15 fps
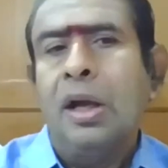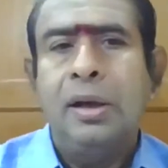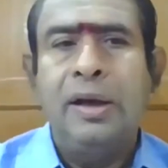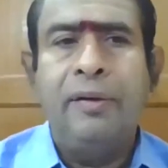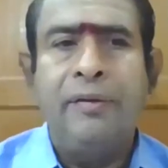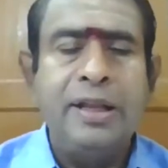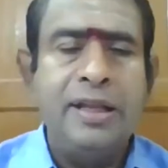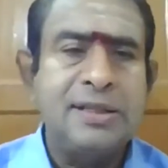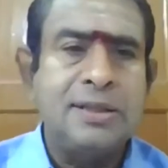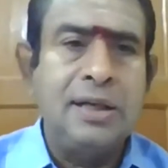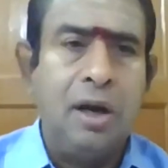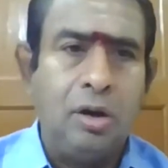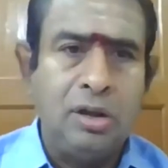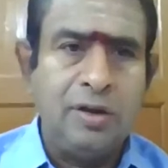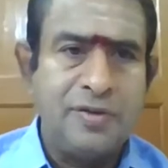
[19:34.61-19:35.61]
Nowadays, a
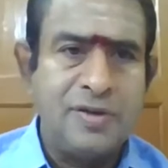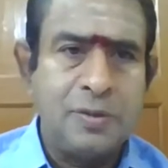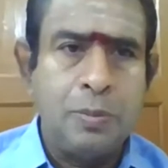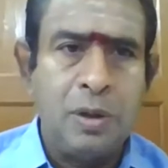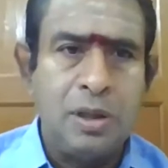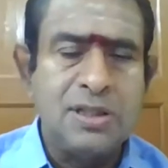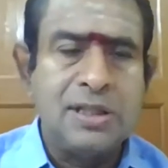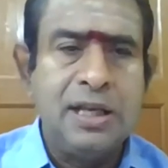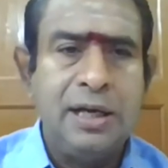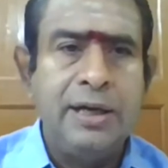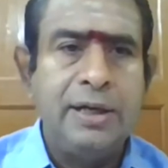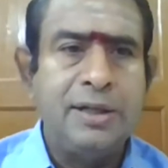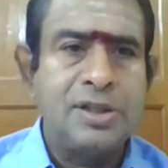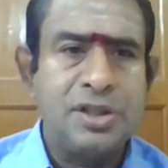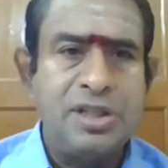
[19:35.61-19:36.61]
lot of small scale
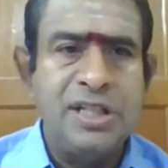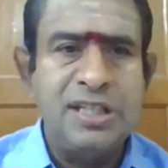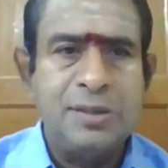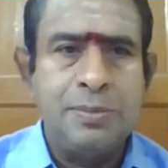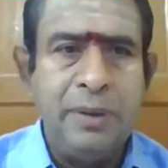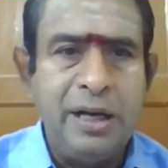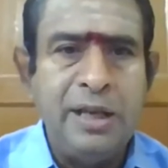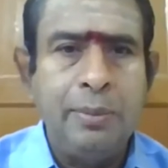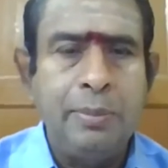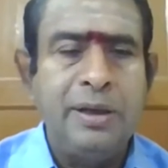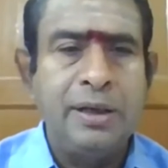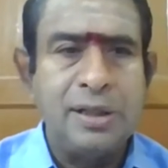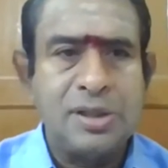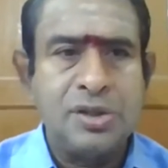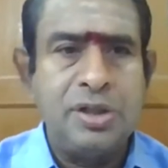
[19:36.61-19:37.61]
industries, medium
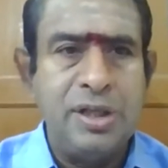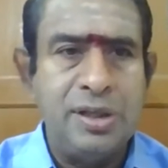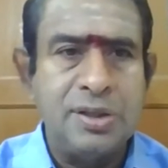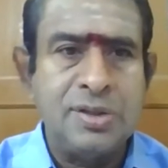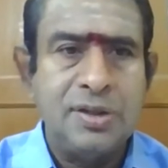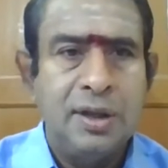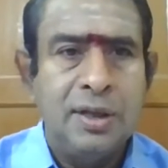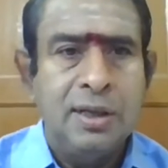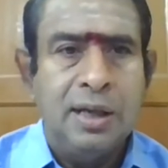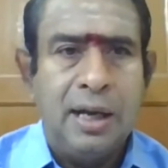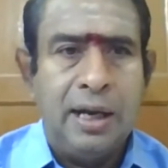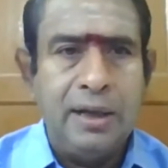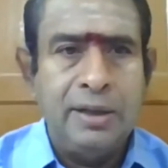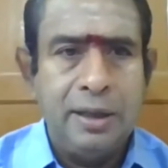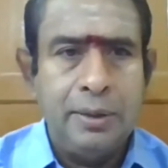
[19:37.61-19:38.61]
industries,
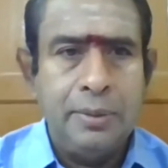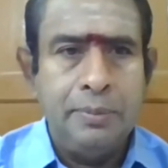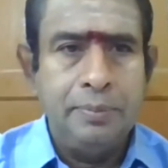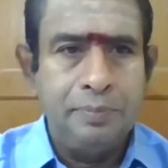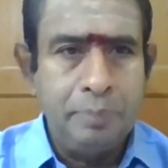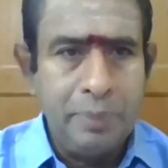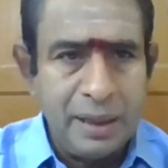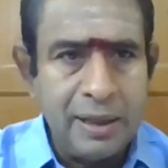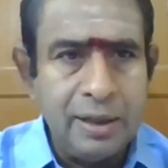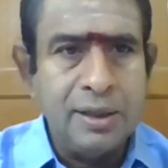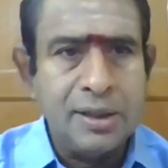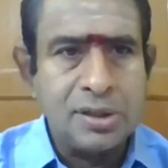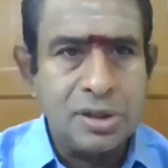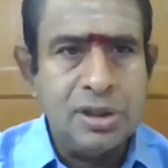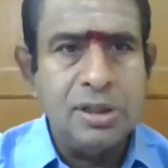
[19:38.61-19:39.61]
and big
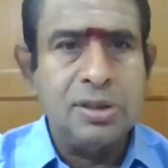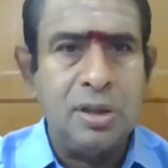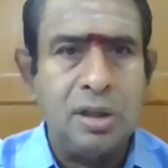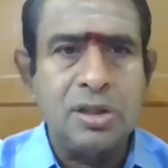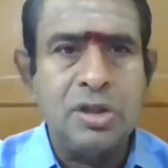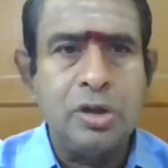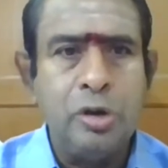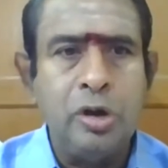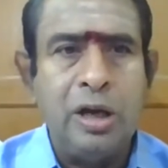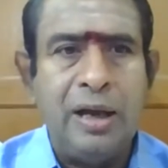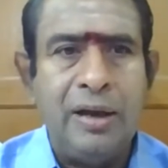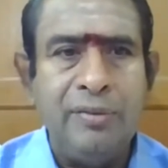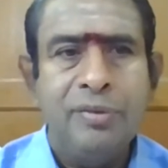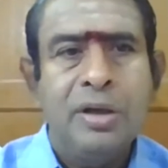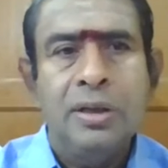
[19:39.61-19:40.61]
industries also, you
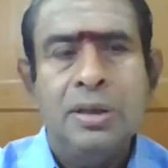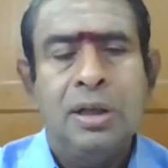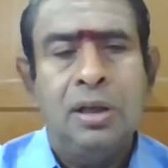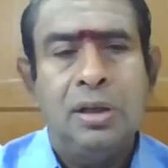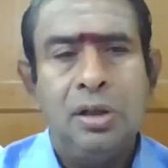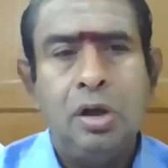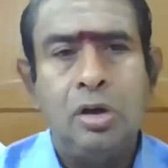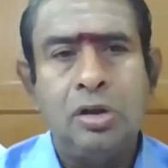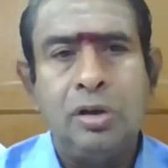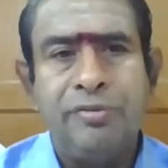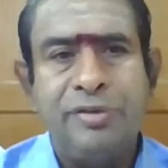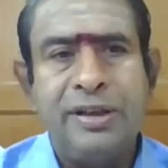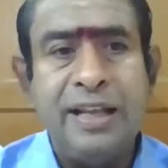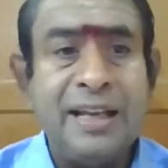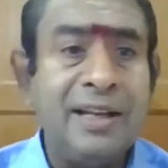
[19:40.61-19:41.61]
have a lot
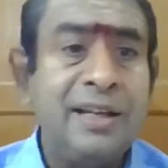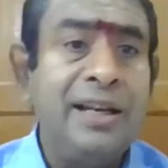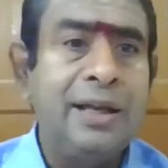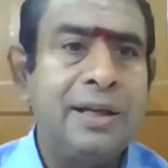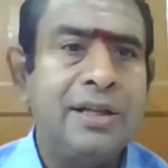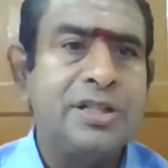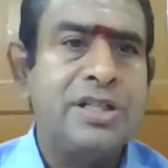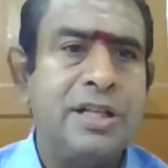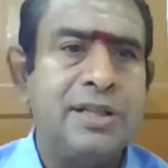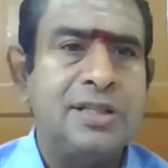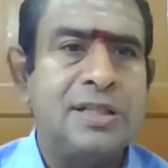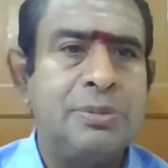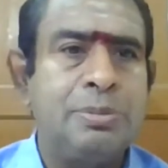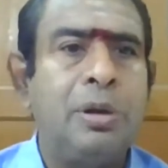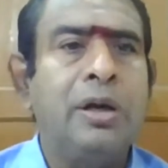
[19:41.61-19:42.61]
of
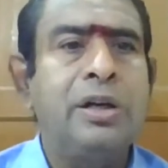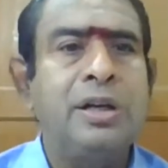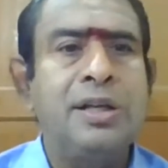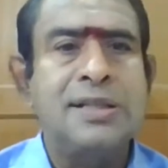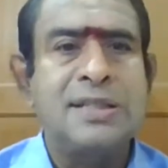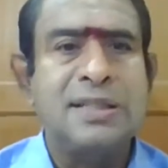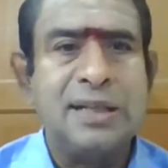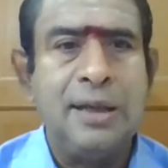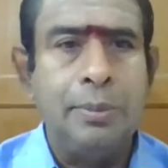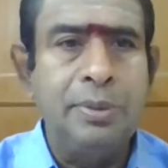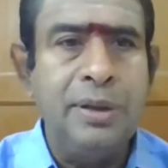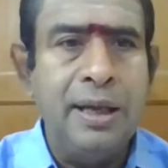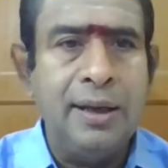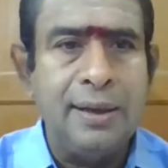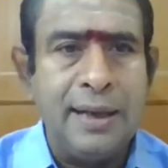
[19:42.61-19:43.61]
technicians. Foreigners
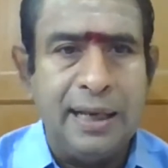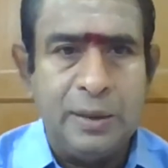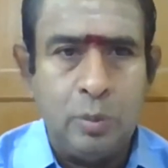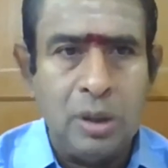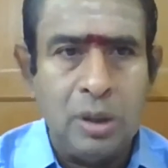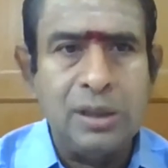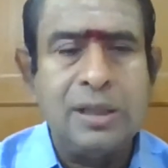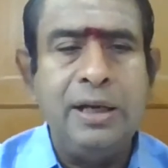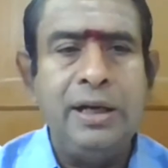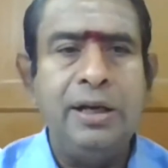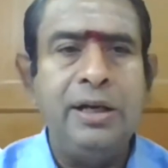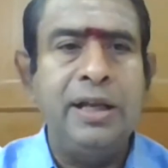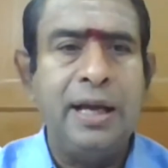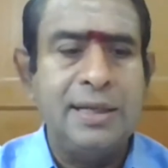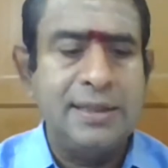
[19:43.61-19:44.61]
come here and work in
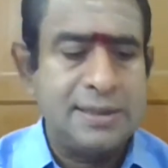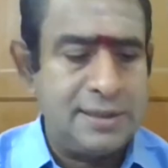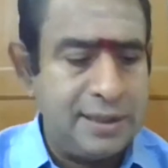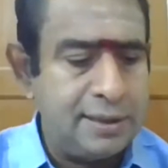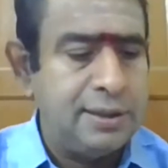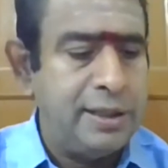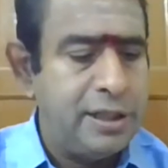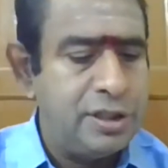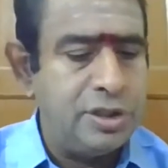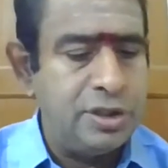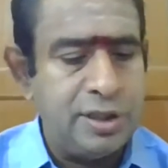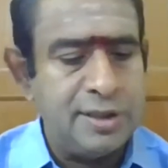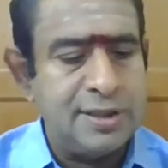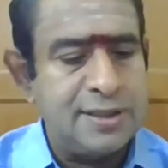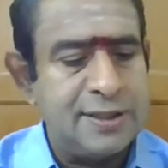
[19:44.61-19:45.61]
India as
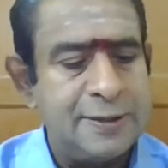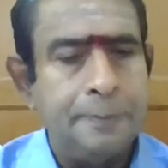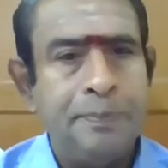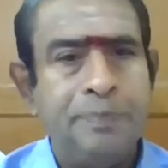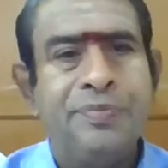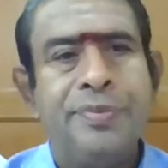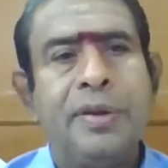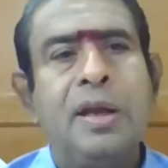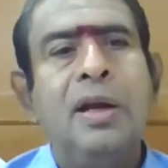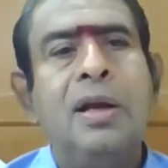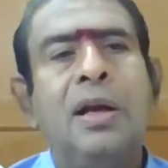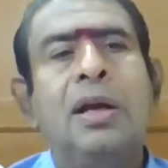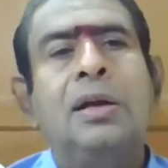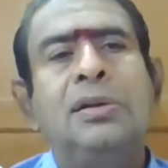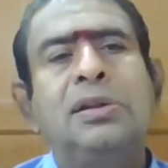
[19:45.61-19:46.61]
technicians.
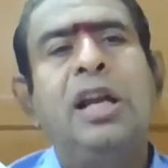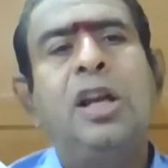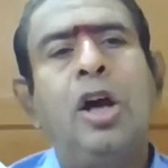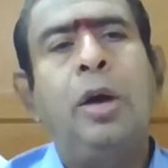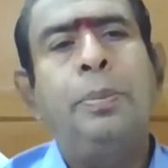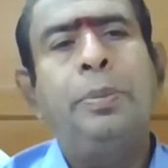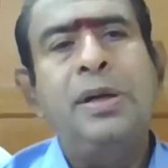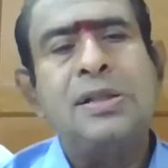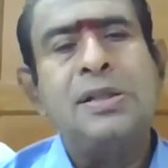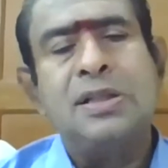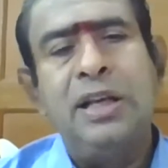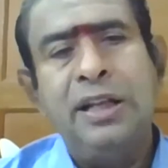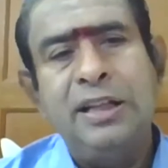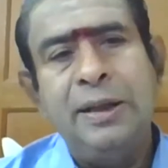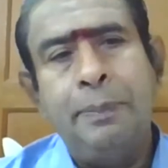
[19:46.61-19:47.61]
Then
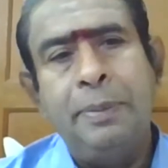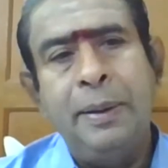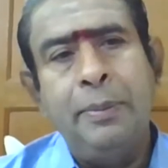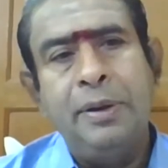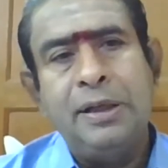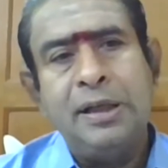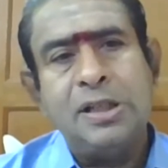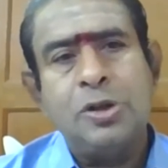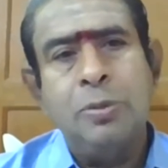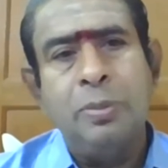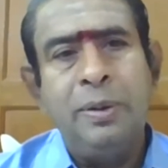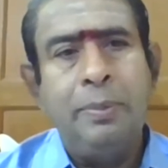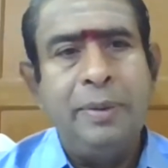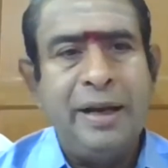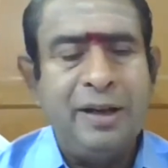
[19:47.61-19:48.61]
obviously the payment has to
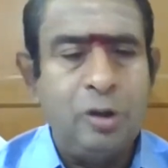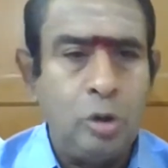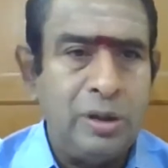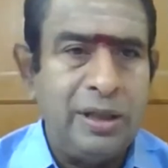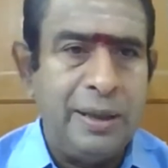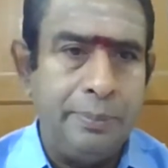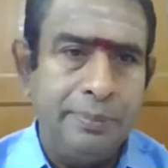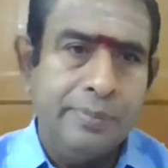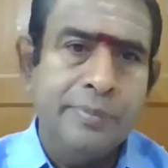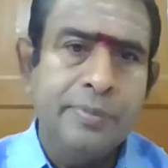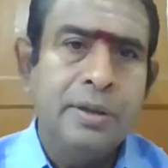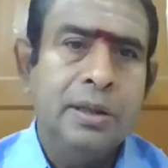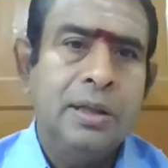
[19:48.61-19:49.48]
be made to them.